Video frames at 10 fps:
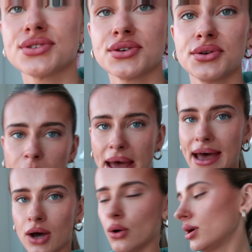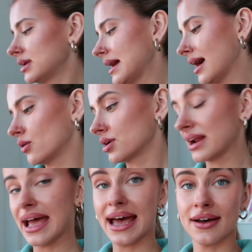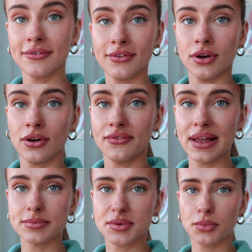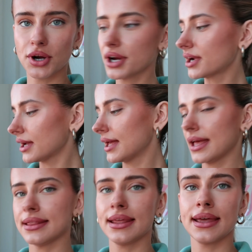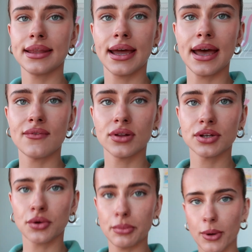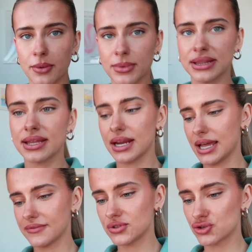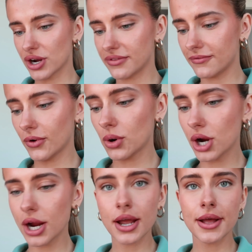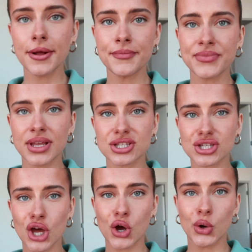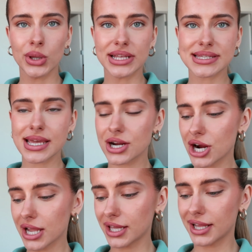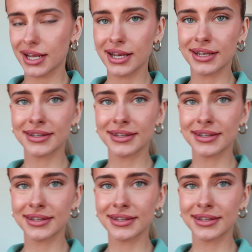do about an hour and a half of laptop work and then I have a little appointment that I have to drive for. So let's get cracking.